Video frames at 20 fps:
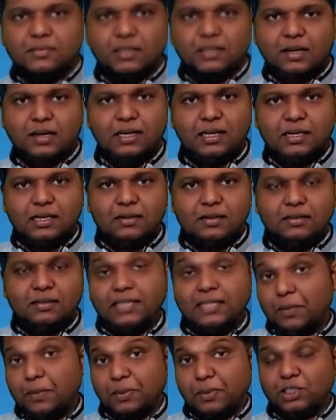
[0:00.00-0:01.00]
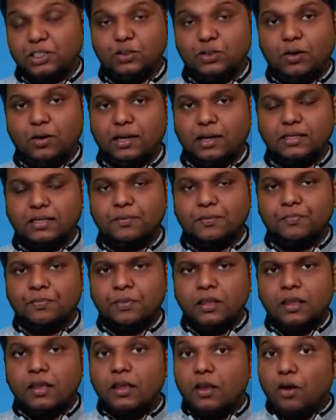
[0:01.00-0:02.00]
Clear? That much you got it.
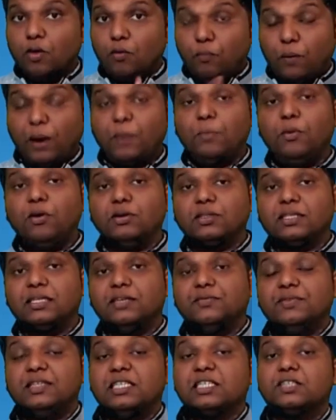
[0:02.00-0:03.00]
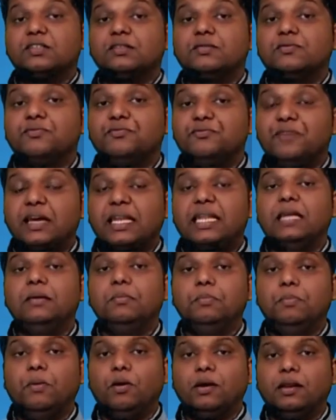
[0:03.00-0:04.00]
One more thing which is very
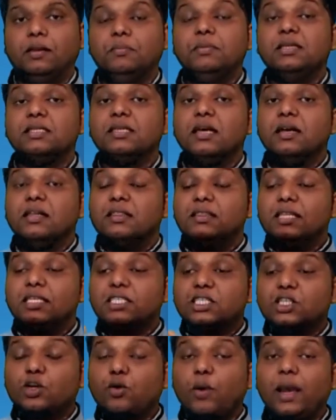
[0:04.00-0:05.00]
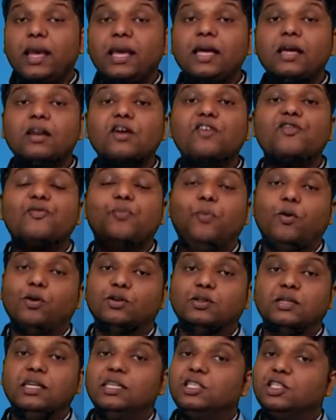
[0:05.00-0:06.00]
important, means the square of
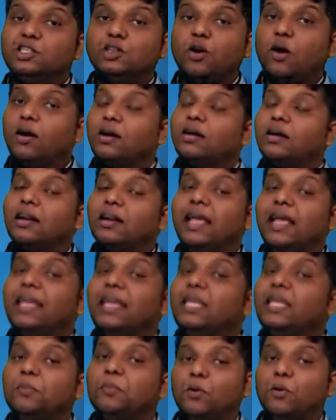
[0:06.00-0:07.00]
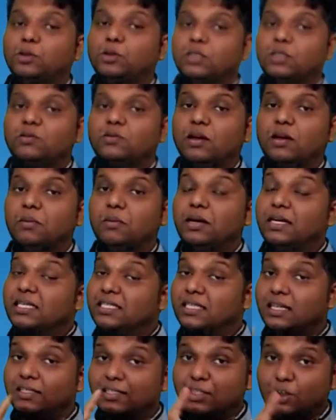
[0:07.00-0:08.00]
positive, it's not any positive number, it's
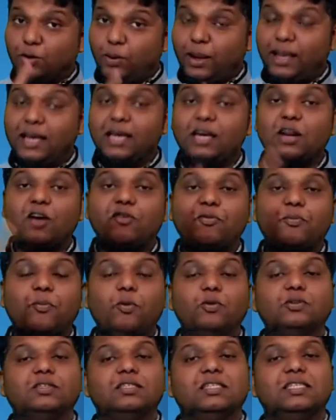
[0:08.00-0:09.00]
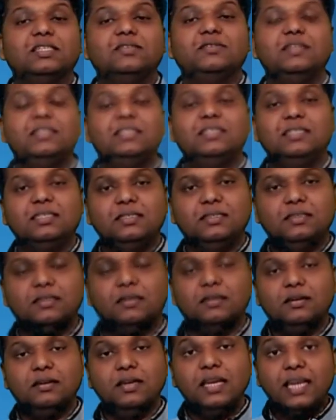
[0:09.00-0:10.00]
the square of positive
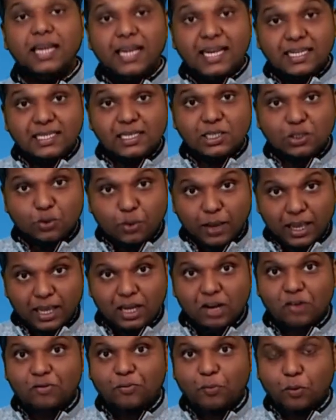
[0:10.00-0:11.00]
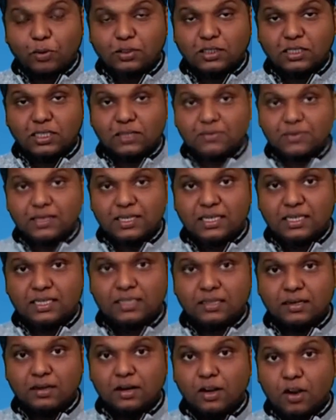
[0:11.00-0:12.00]
integer. It's the square of positive
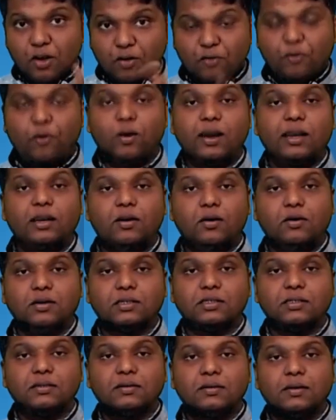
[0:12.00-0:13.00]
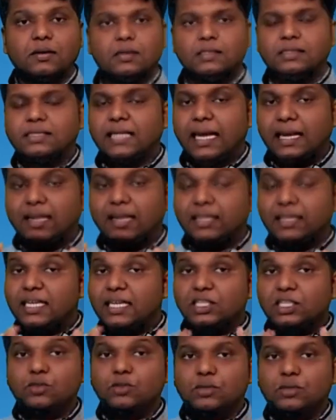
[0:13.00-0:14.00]
integer. Forget not. That
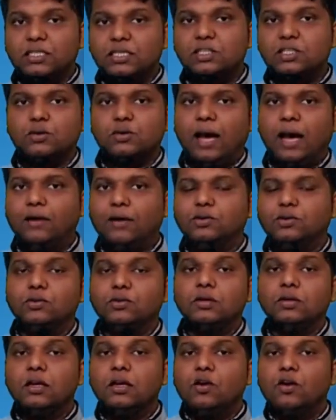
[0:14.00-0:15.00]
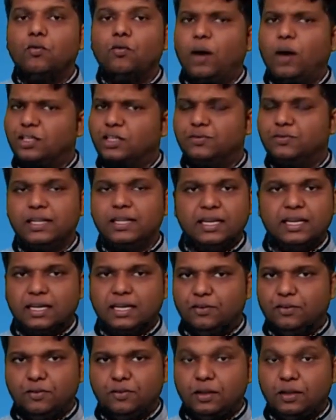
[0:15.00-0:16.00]
these 2 things you have to watch very
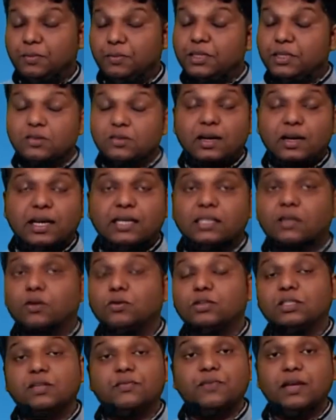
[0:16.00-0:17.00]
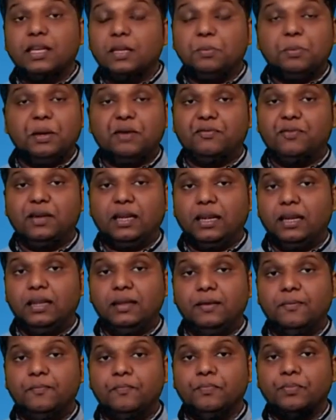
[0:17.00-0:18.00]
carefully. Read the question very perfectly,
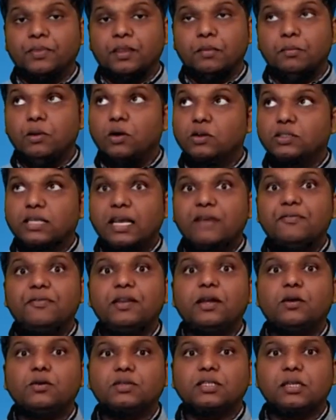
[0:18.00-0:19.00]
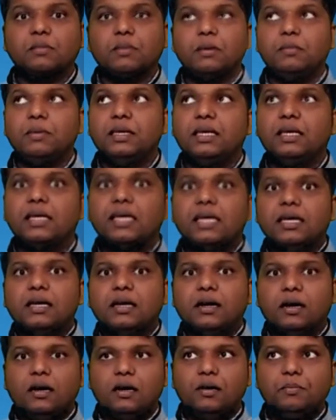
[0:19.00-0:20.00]
because every question
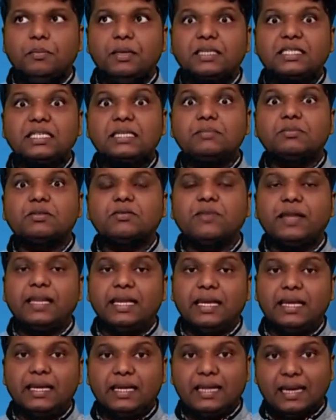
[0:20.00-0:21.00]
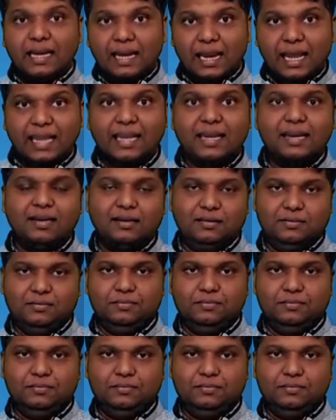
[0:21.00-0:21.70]
may seems very alike,